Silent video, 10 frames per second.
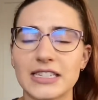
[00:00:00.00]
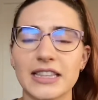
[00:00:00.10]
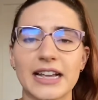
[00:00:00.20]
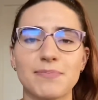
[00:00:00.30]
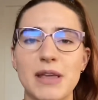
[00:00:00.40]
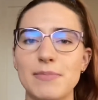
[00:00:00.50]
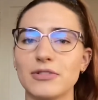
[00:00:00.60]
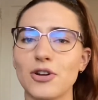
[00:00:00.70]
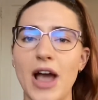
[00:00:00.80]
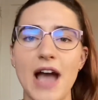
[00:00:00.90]
And like people
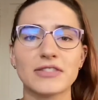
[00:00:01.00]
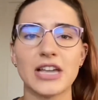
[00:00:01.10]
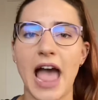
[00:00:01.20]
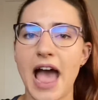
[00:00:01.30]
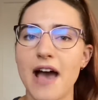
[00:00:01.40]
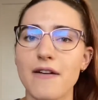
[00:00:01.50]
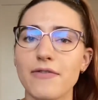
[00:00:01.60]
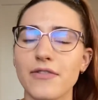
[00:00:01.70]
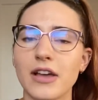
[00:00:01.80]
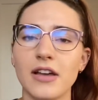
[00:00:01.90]
don't have to
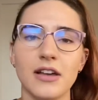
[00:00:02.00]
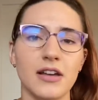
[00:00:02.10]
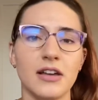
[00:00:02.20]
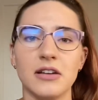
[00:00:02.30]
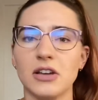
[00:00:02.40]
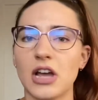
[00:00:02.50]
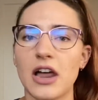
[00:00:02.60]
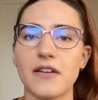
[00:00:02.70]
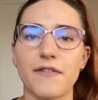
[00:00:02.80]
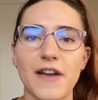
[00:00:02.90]
have
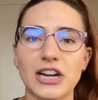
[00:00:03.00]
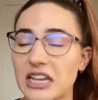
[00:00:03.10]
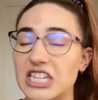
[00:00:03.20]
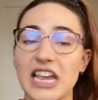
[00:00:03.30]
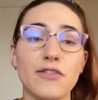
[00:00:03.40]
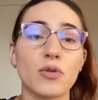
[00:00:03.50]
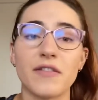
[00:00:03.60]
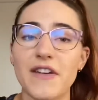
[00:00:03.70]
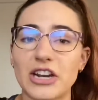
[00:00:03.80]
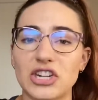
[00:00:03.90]
an infection to give you an
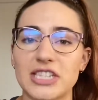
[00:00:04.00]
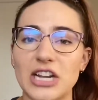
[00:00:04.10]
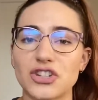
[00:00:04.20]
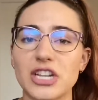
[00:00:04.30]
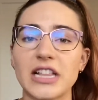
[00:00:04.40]
infection essentially.